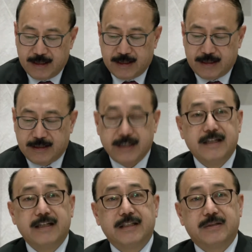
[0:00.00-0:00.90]
uh,
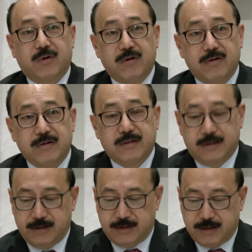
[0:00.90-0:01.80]
India's
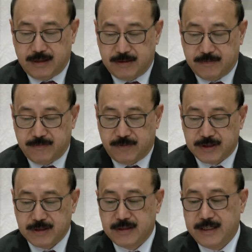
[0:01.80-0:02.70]

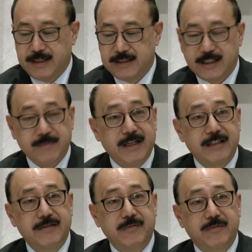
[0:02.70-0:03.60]
non-fossil uh, energy
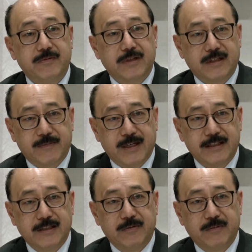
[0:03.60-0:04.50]
capacity,
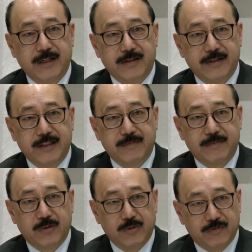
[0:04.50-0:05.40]
capacity would be increased
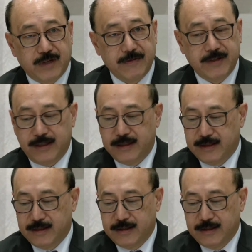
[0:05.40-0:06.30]
to five hundred
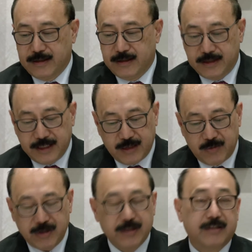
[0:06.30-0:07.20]

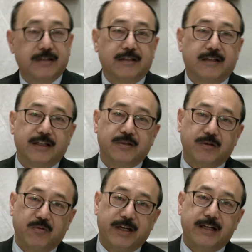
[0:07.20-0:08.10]
gigawatts. Uh, as
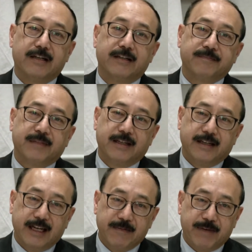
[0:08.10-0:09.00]
you're aware,
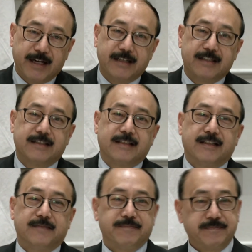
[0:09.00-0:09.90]
in Paris,
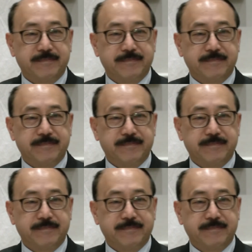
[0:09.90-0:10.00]
uh,